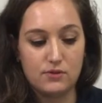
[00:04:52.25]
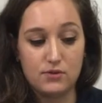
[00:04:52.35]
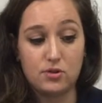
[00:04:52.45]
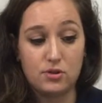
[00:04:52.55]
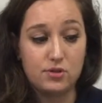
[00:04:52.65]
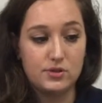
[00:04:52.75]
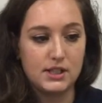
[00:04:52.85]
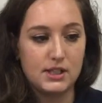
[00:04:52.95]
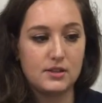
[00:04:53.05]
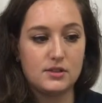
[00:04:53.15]
If you're
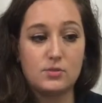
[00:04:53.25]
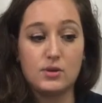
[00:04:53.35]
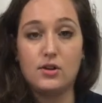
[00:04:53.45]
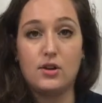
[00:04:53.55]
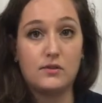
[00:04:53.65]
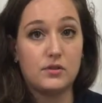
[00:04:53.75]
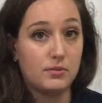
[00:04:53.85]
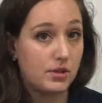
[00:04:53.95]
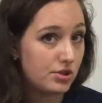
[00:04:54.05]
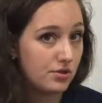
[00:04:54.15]
using this one, you have to
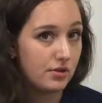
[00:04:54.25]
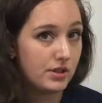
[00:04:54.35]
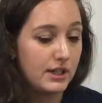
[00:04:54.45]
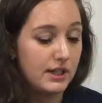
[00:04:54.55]
make sure